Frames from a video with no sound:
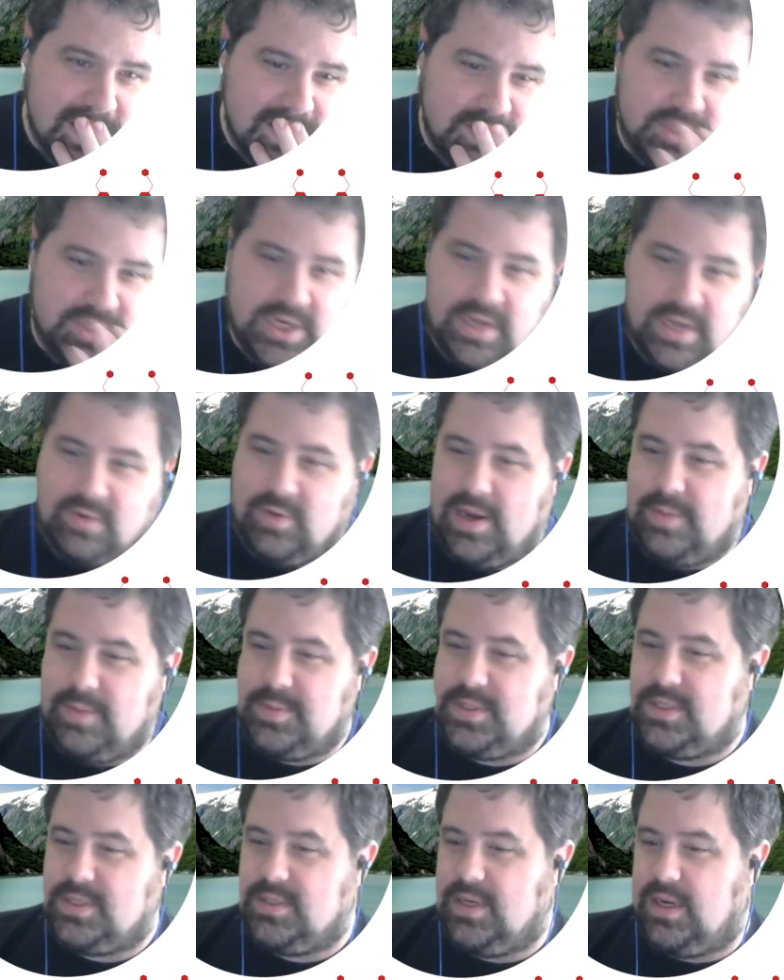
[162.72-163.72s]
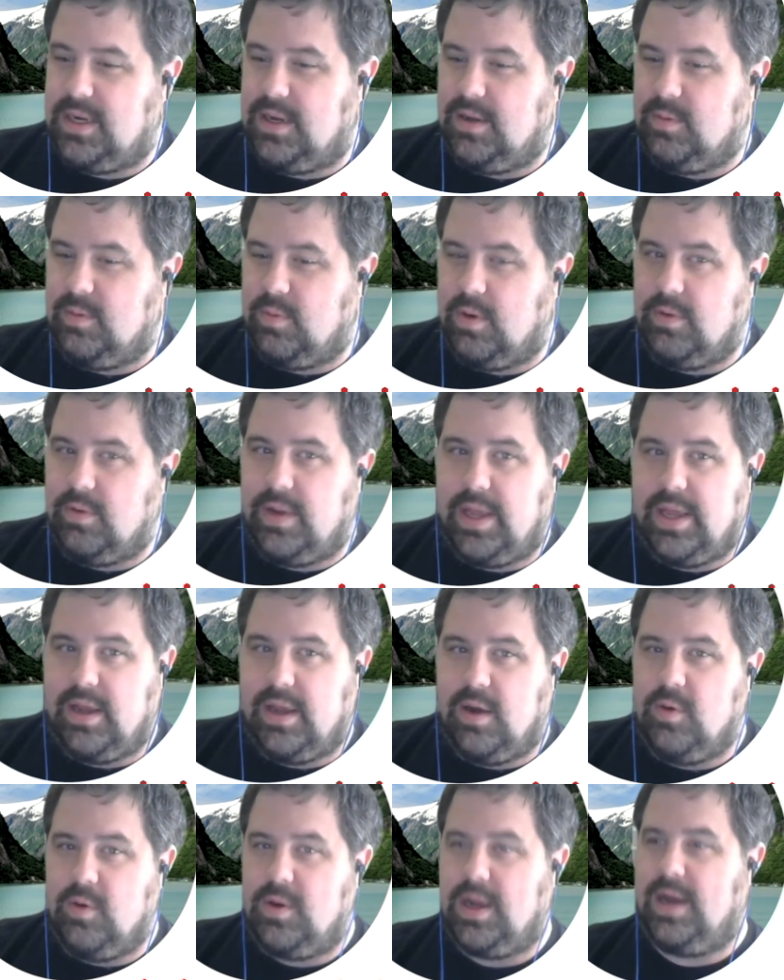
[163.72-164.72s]
Jay Krebs wrote a
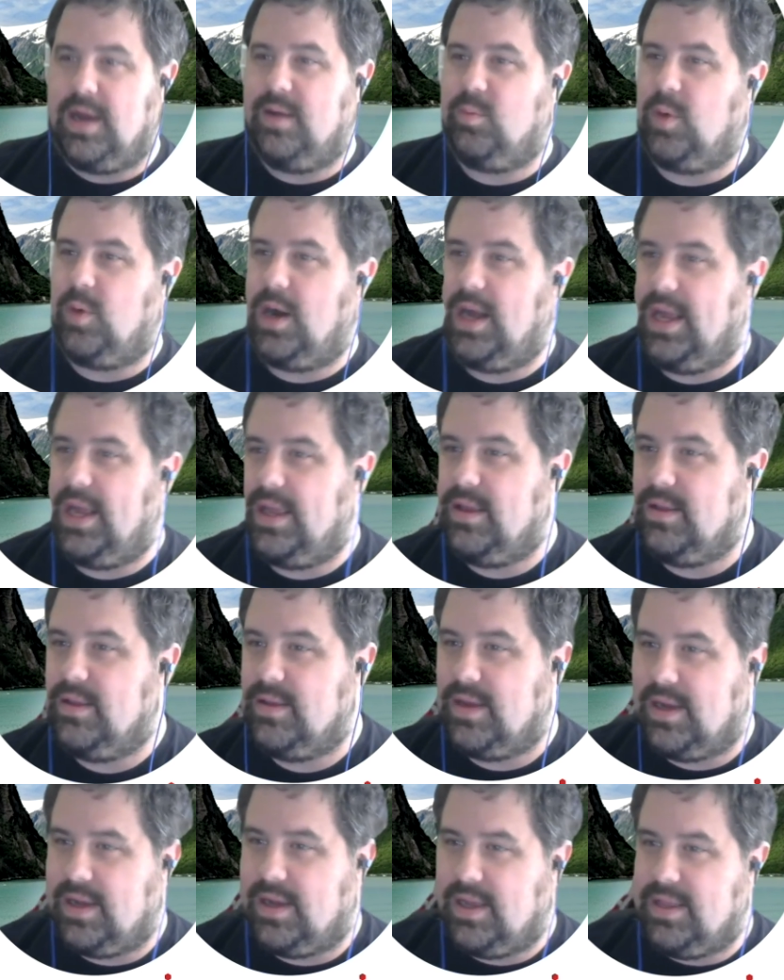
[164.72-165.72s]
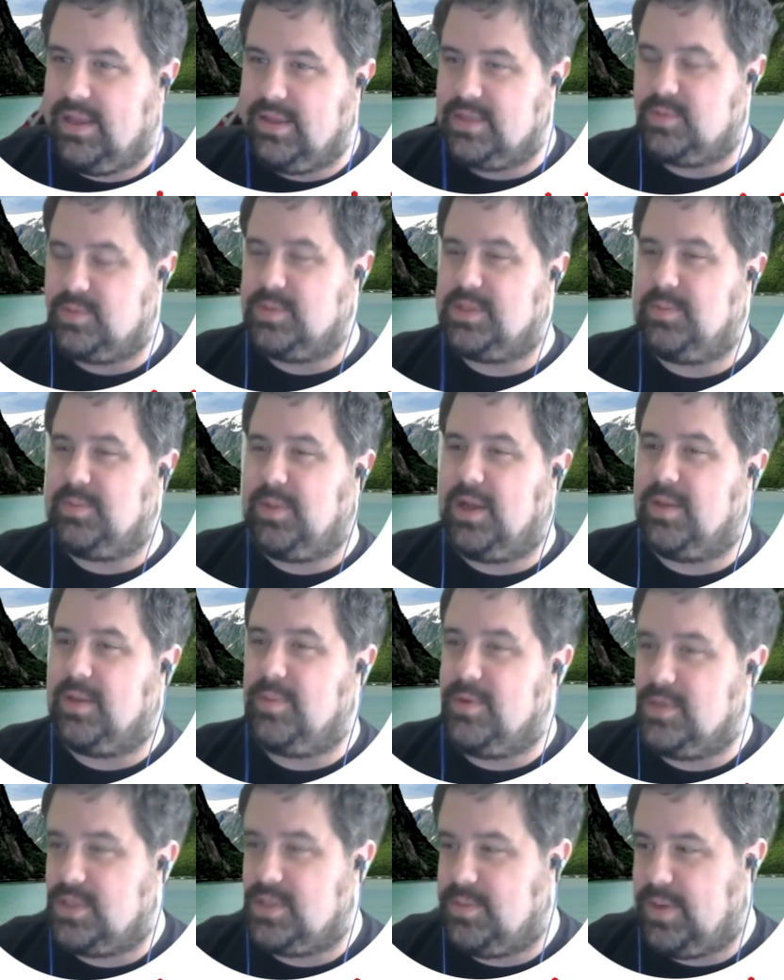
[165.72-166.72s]
"Oh God, why?" And this was a blog
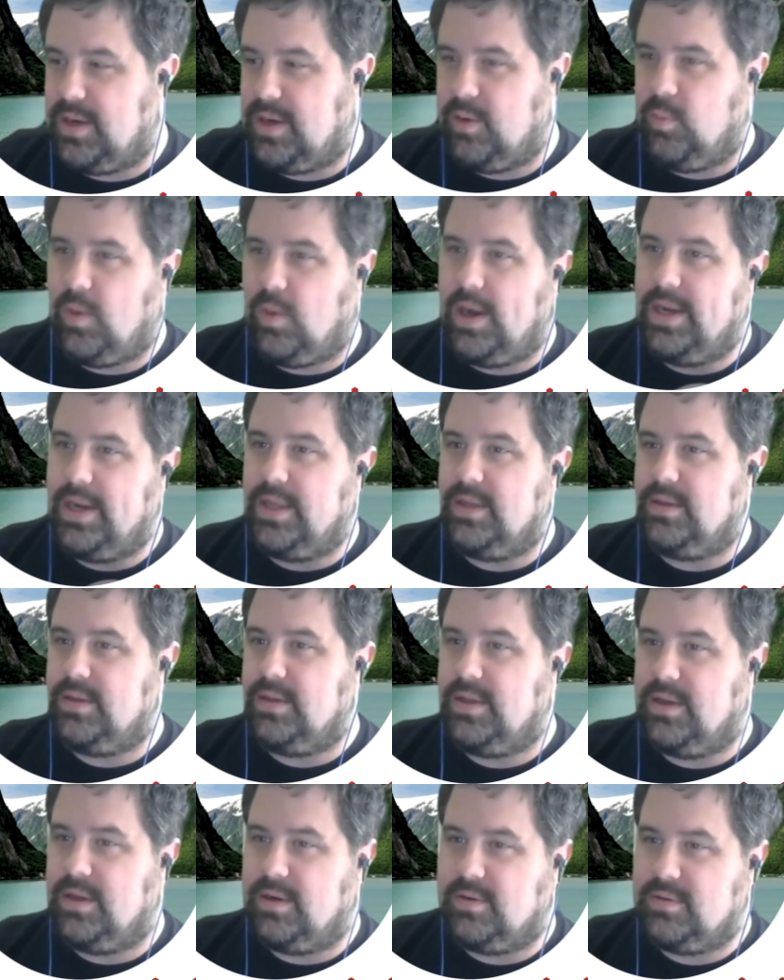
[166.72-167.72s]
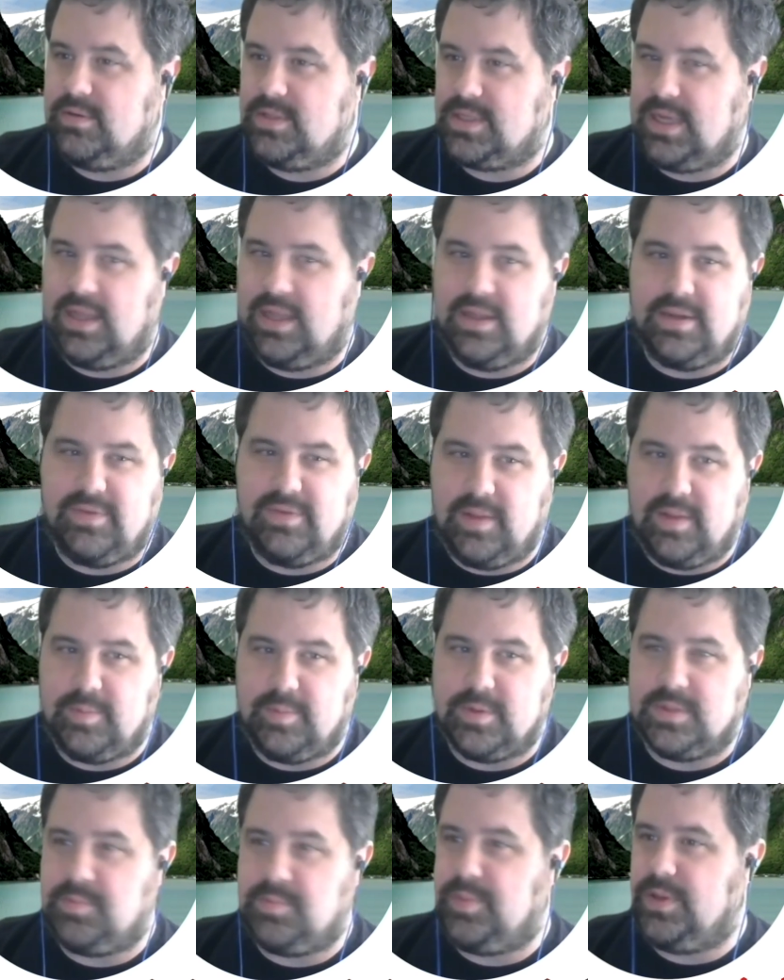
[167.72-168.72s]
post about why didn't Scala
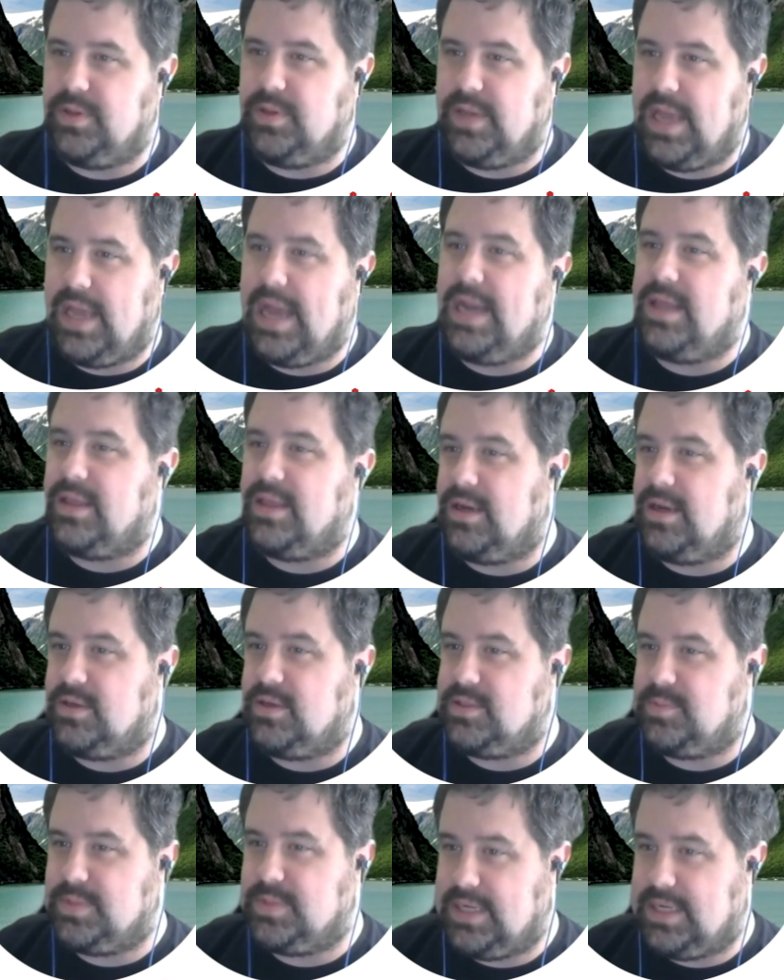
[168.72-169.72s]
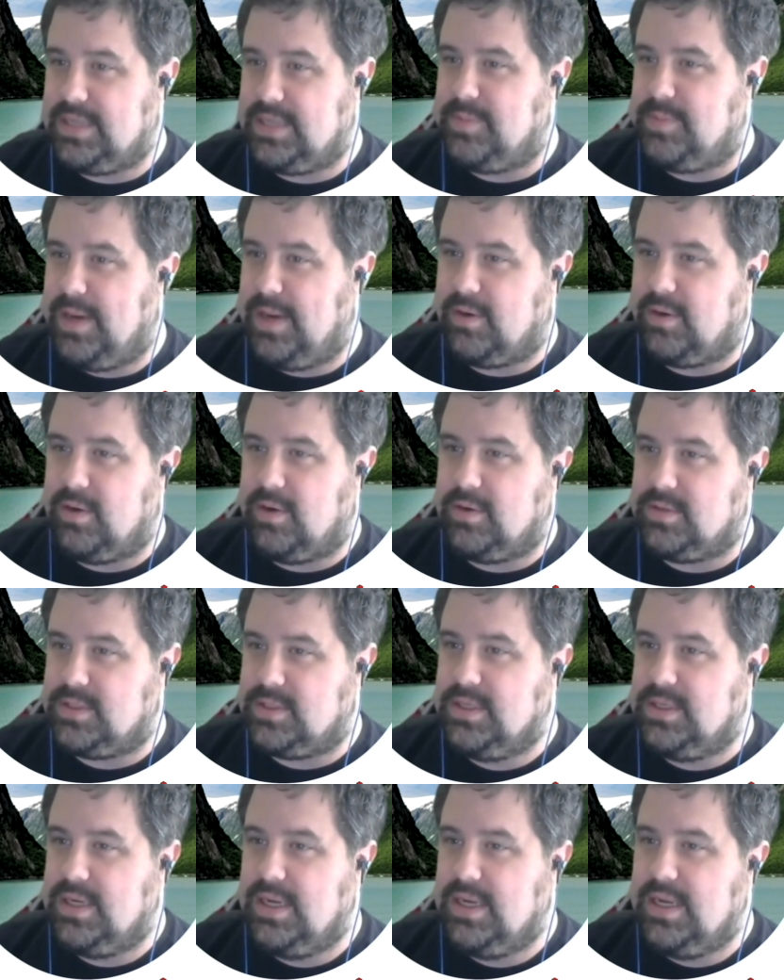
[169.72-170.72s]
developers build anything else besides
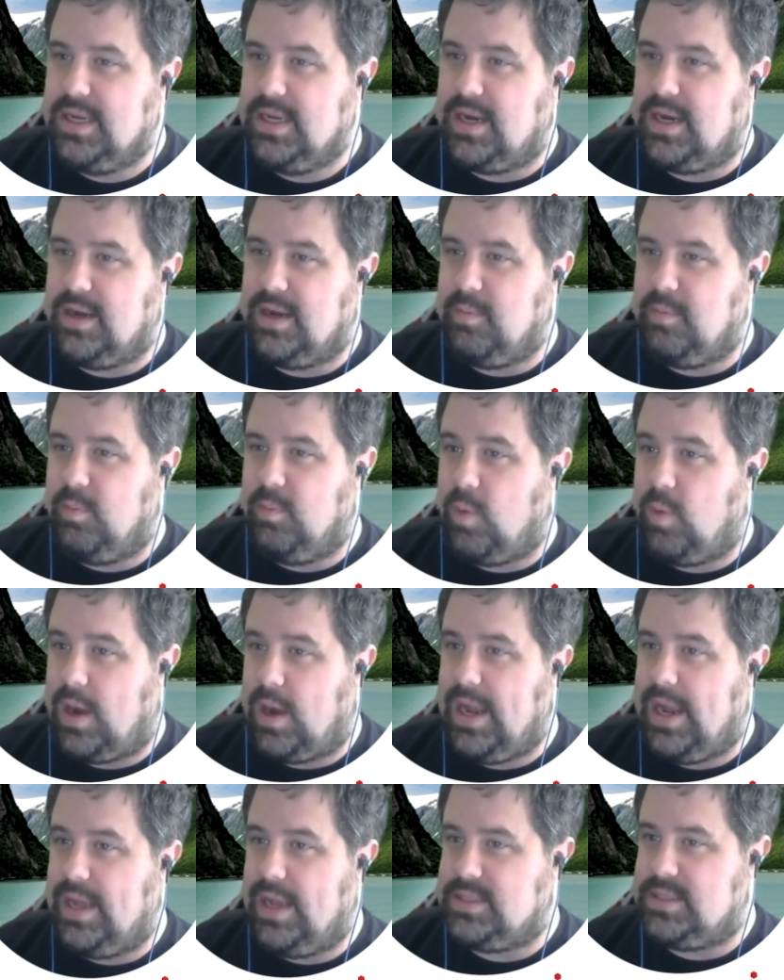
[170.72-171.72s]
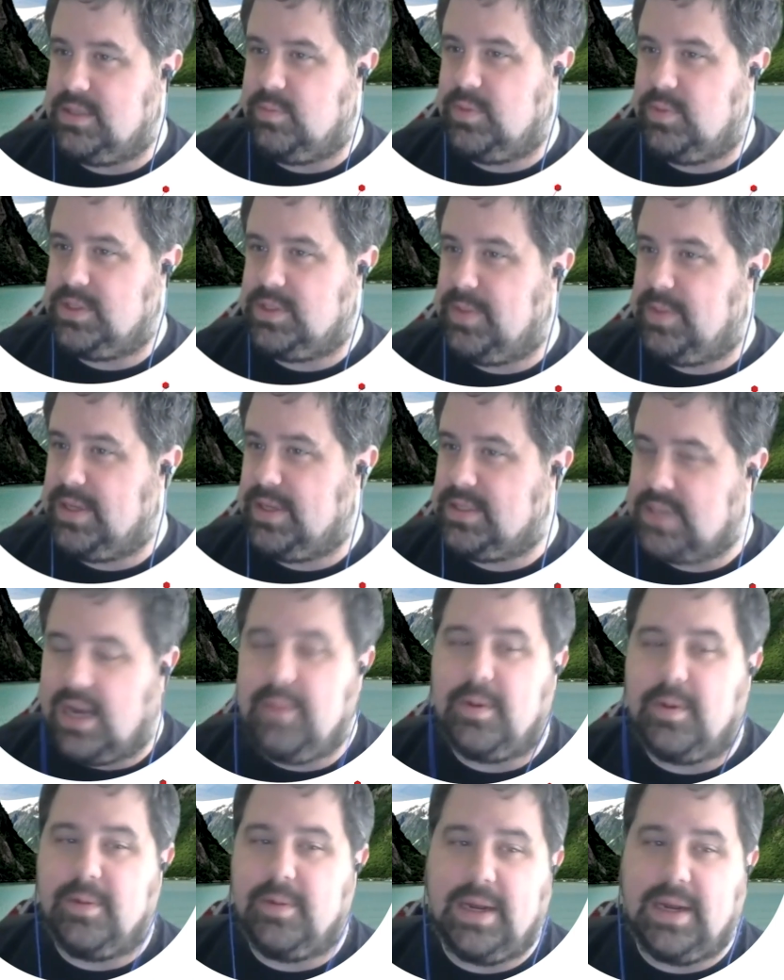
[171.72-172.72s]
macros? Why did we spend
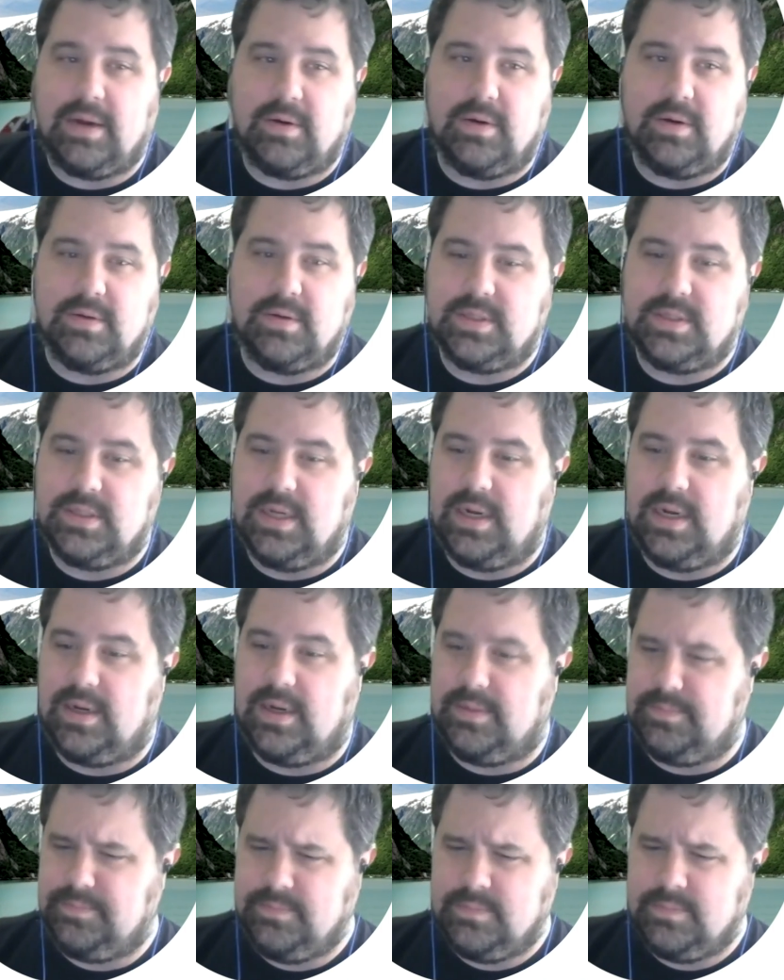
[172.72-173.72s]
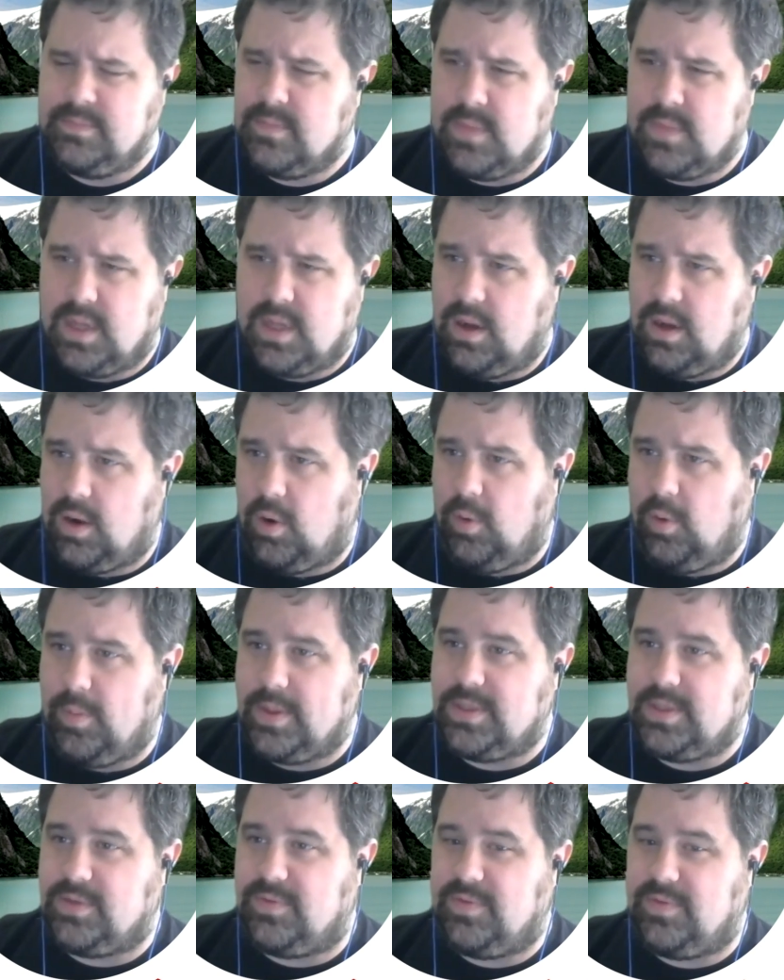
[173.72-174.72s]
time on macros? A whole
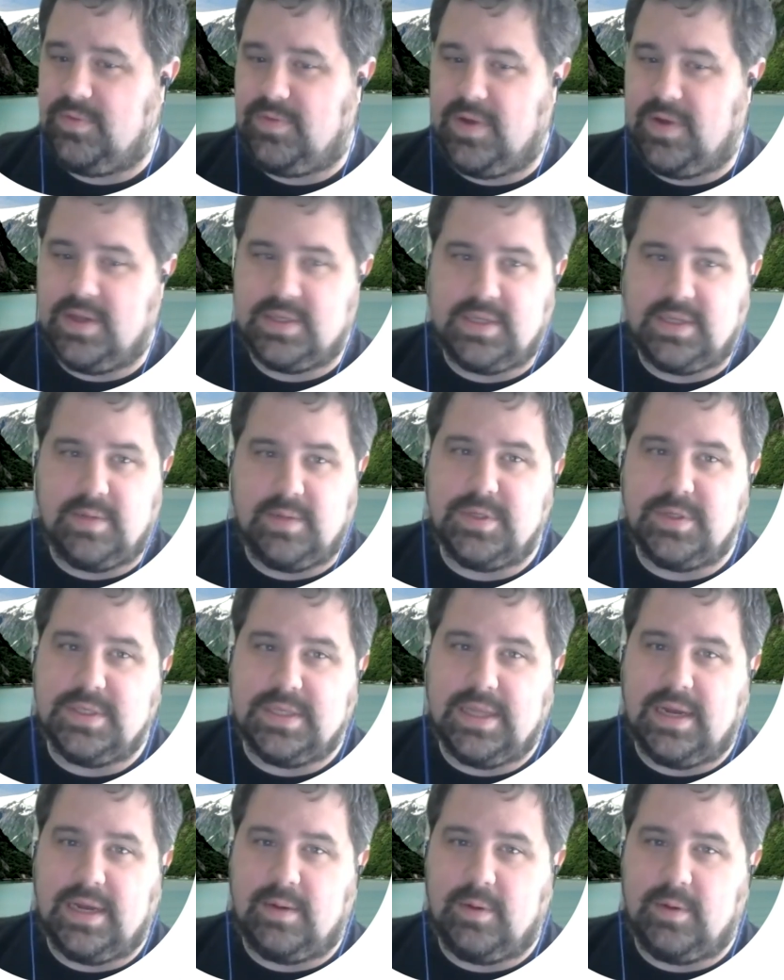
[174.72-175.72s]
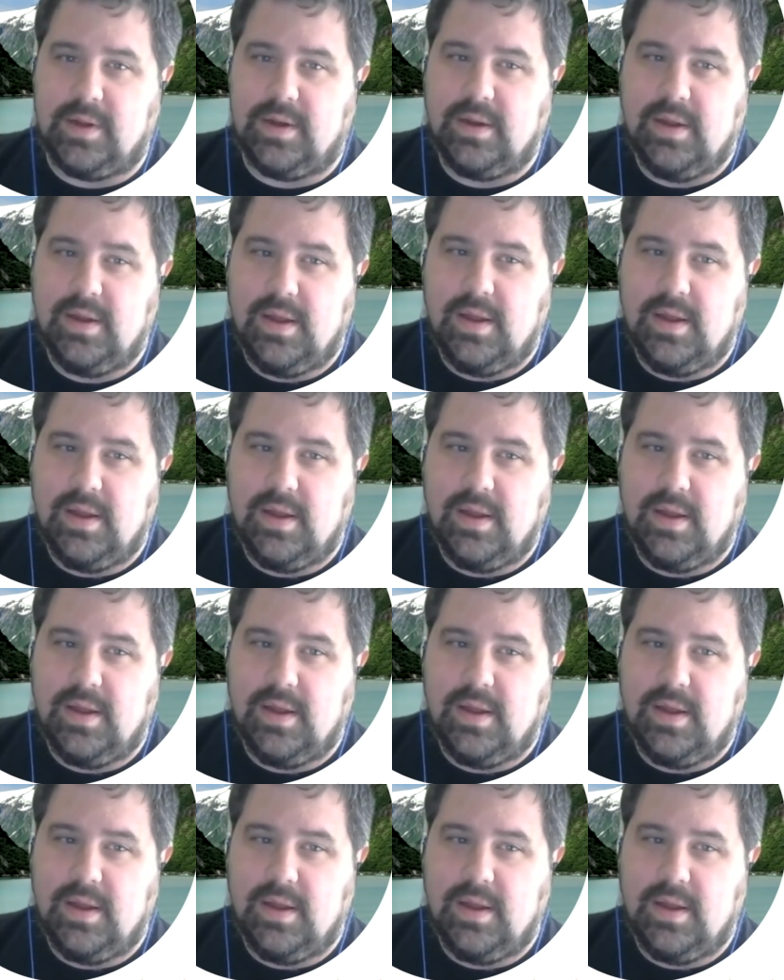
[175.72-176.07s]
bunch of fun assumptions in that one.